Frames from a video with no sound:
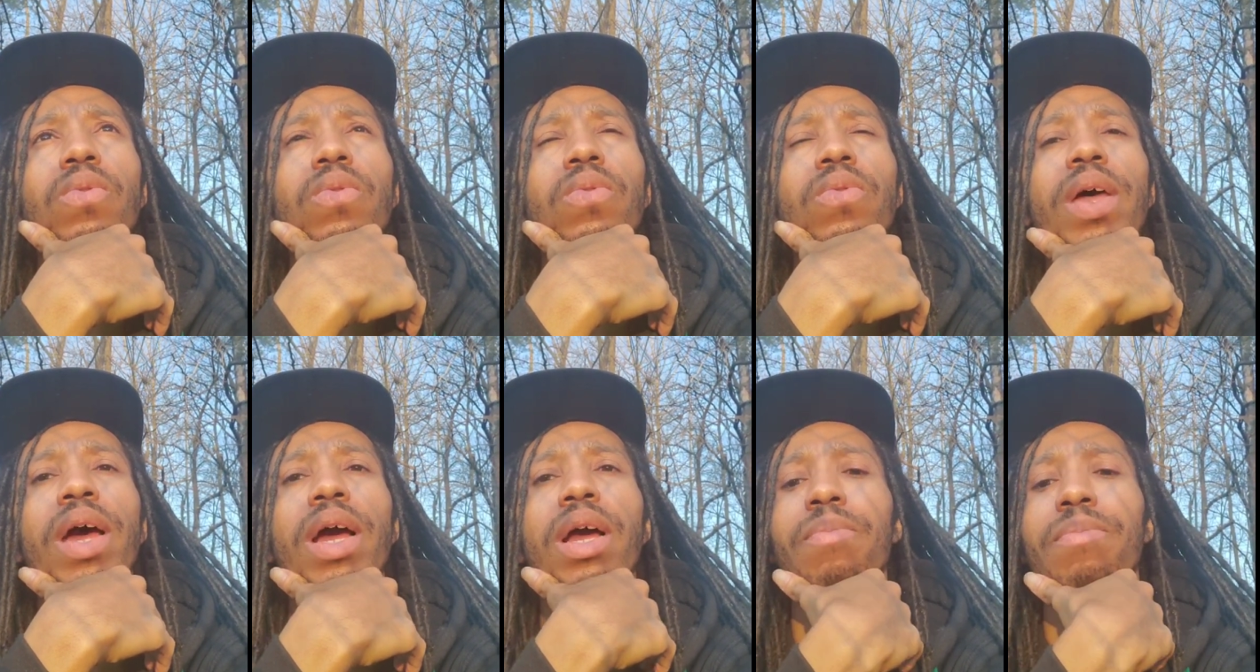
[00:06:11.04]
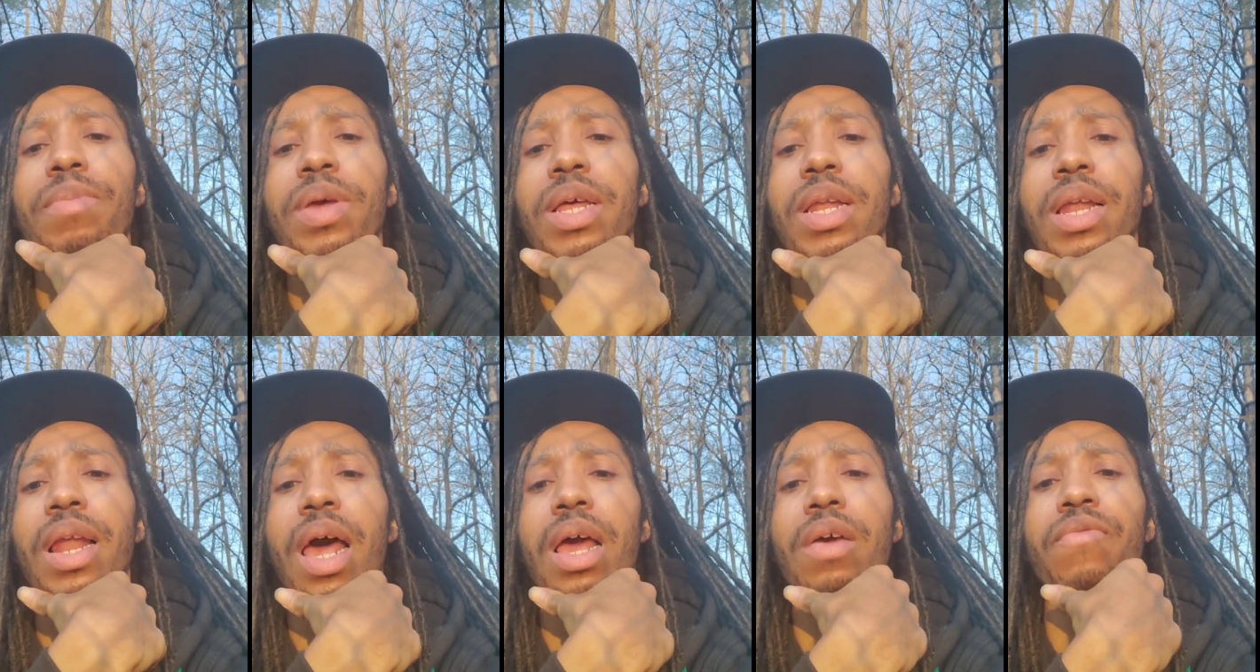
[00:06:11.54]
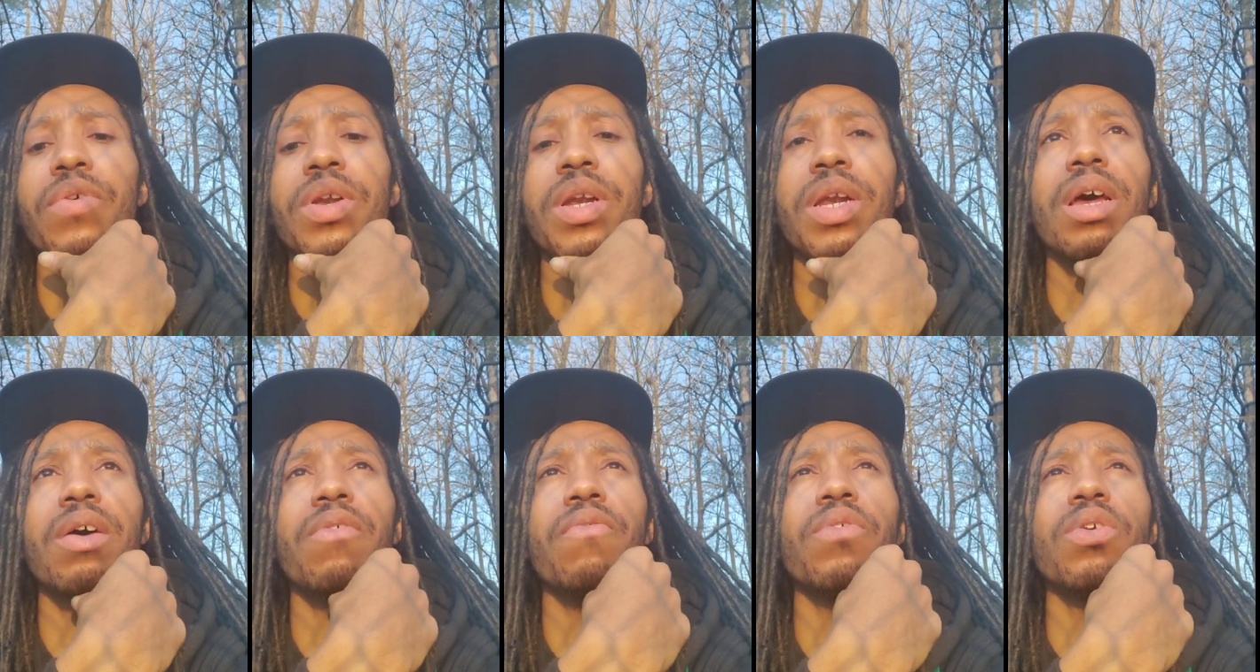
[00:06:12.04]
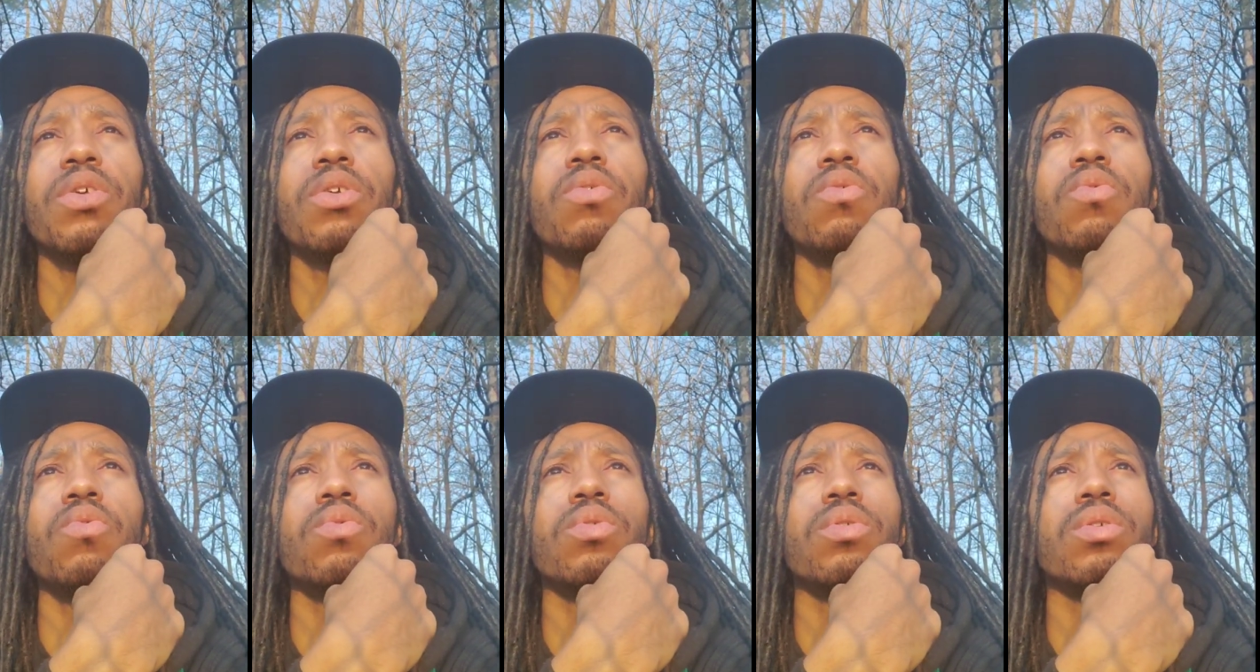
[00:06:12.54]
that can mean life or death for you.
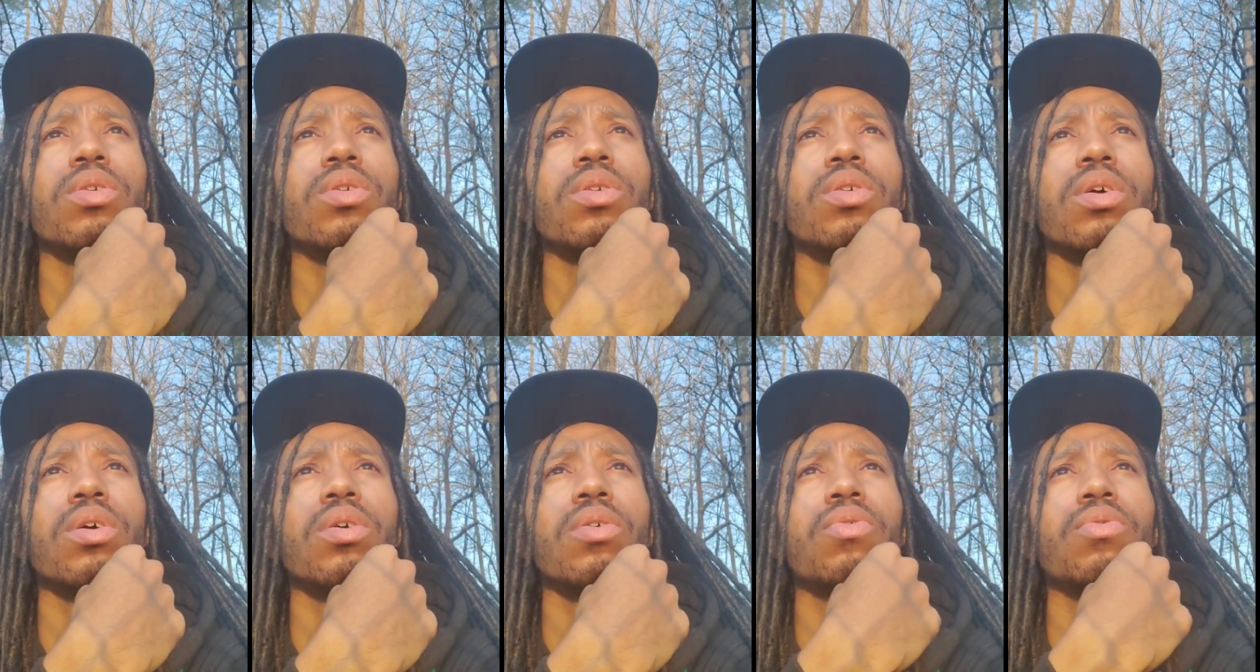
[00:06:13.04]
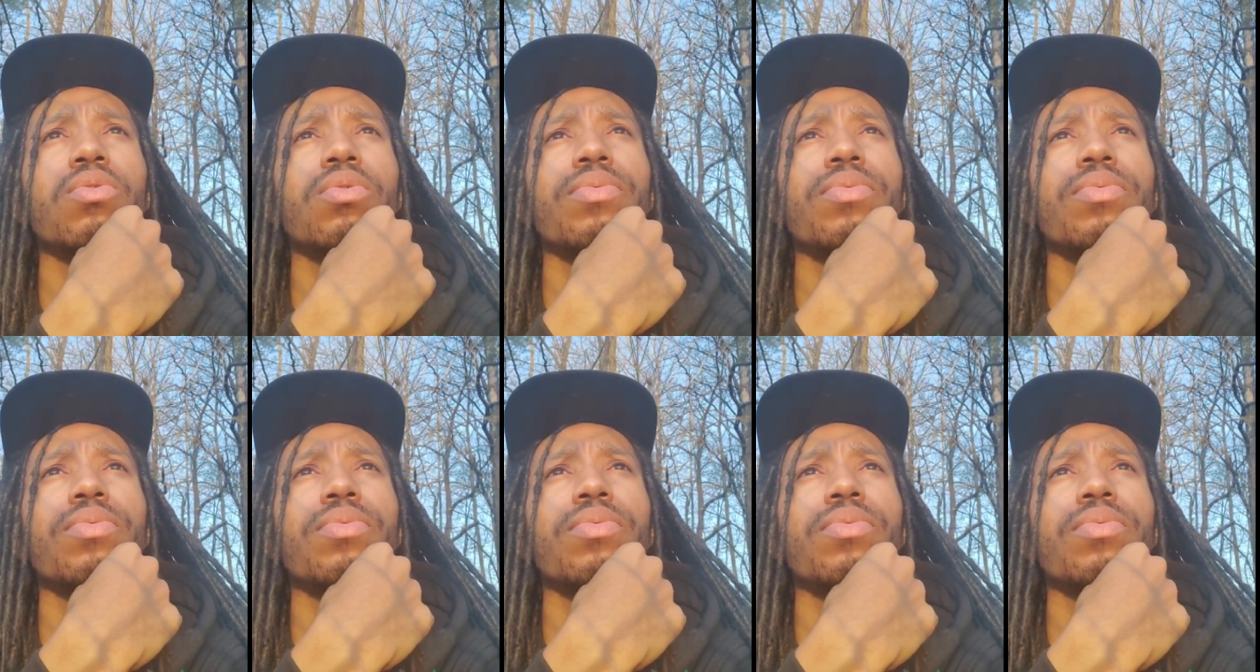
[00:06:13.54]
So